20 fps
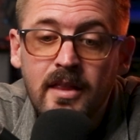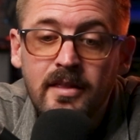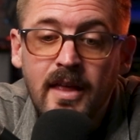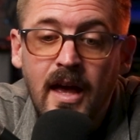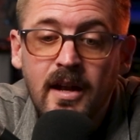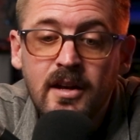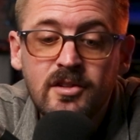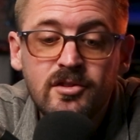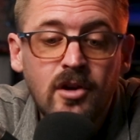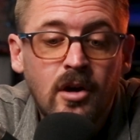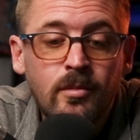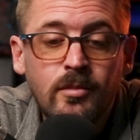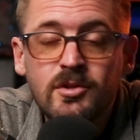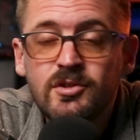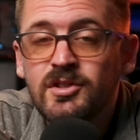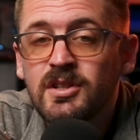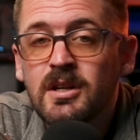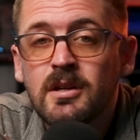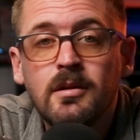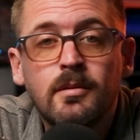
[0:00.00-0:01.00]
That is
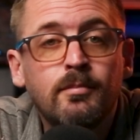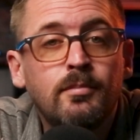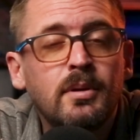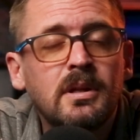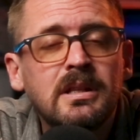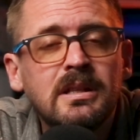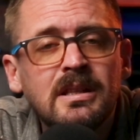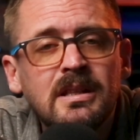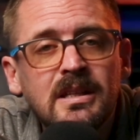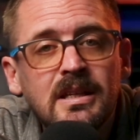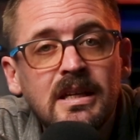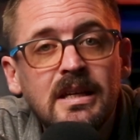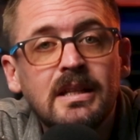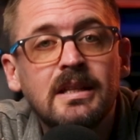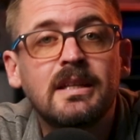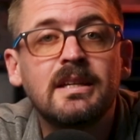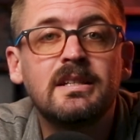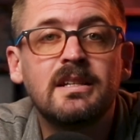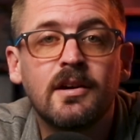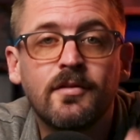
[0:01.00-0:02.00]
almost a
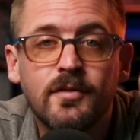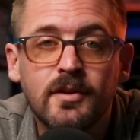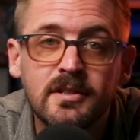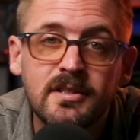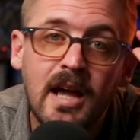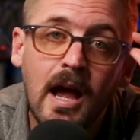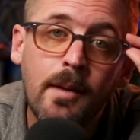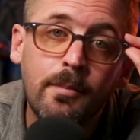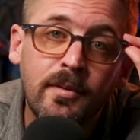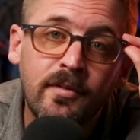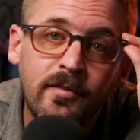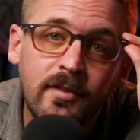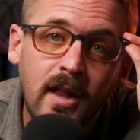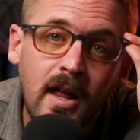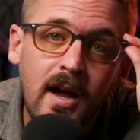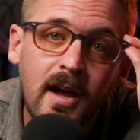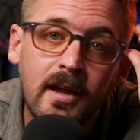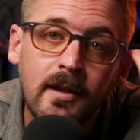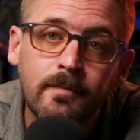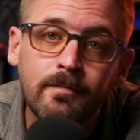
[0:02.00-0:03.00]
completely different type of
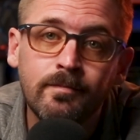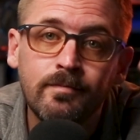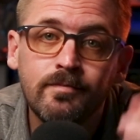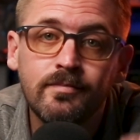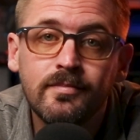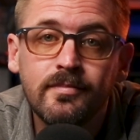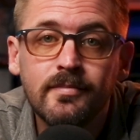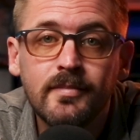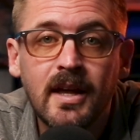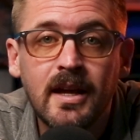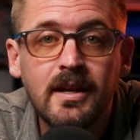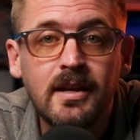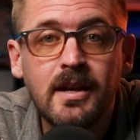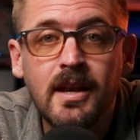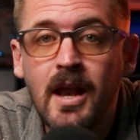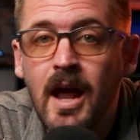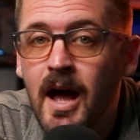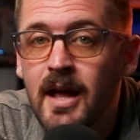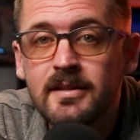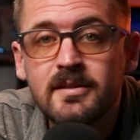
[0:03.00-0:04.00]
flying
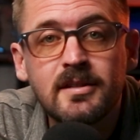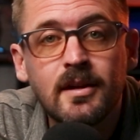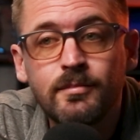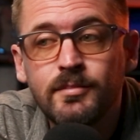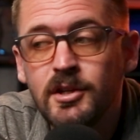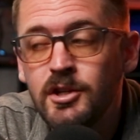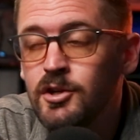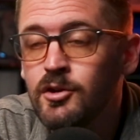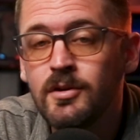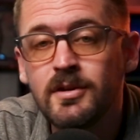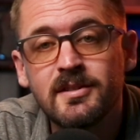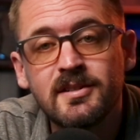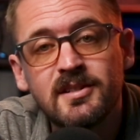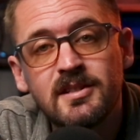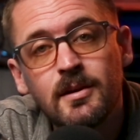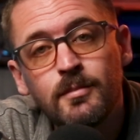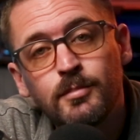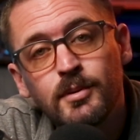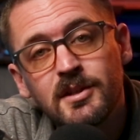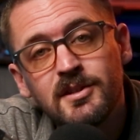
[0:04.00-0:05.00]
and not something you can
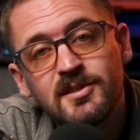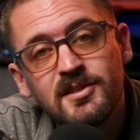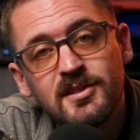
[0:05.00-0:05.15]
simply